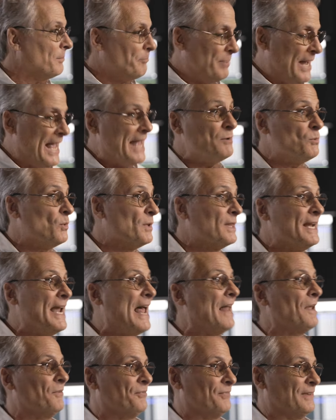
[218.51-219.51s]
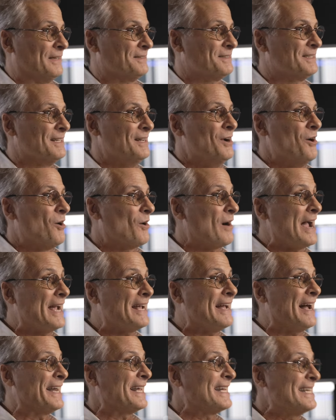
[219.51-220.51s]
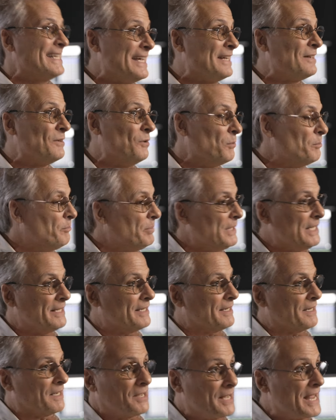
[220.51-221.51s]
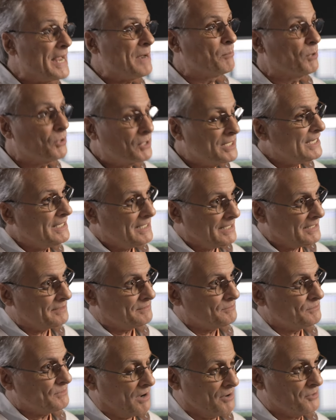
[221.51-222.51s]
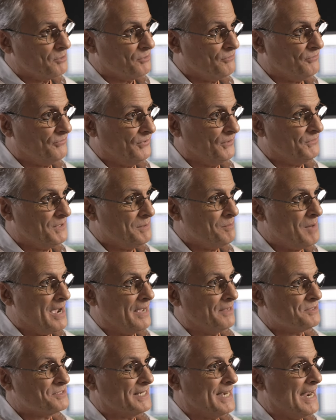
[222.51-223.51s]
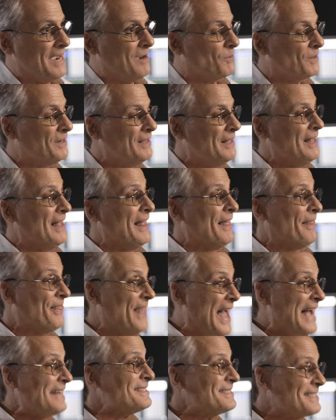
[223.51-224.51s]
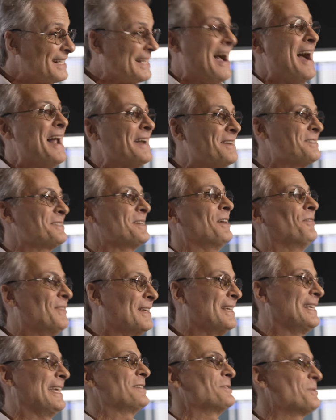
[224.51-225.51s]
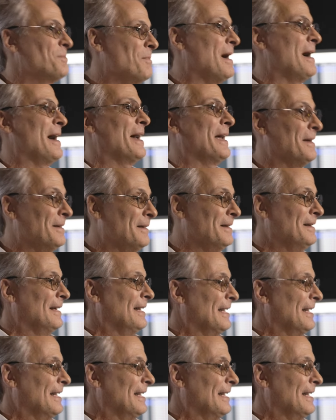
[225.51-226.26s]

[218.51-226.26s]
a pen with an elephant, or I got a giggle being in a Lamborghini at 150 miles an hour. That's the kind of stuff that gets my